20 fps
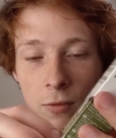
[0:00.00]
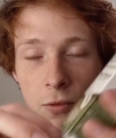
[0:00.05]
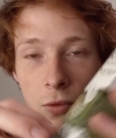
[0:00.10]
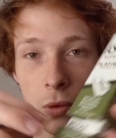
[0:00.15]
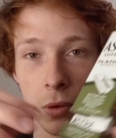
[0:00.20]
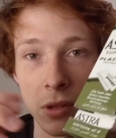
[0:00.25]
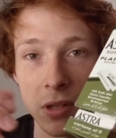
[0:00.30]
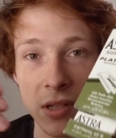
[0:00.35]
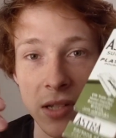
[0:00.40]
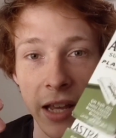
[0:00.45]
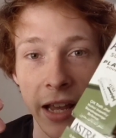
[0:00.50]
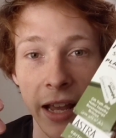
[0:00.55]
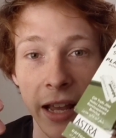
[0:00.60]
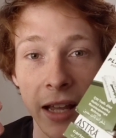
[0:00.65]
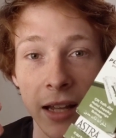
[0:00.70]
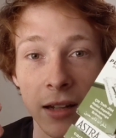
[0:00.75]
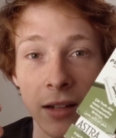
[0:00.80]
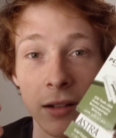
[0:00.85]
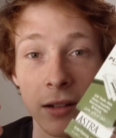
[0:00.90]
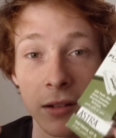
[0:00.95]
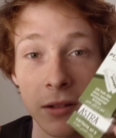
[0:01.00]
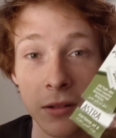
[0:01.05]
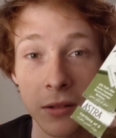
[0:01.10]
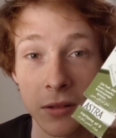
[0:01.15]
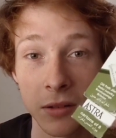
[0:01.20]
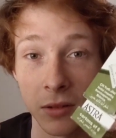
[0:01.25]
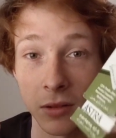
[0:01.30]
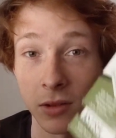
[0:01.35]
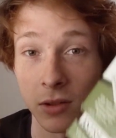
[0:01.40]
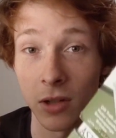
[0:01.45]
for ten
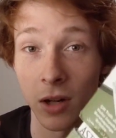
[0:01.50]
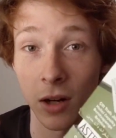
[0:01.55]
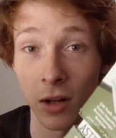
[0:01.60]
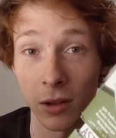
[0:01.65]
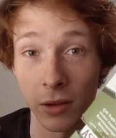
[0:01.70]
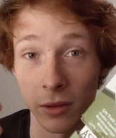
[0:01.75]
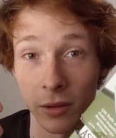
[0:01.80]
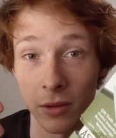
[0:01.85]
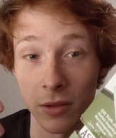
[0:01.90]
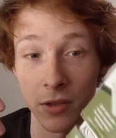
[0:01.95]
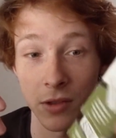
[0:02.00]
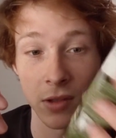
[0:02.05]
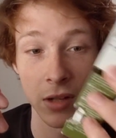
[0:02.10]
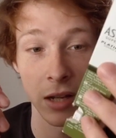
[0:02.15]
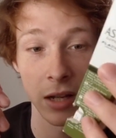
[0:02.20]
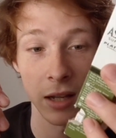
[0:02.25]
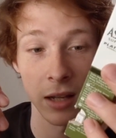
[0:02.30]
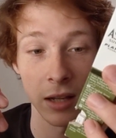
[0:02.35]
dollars.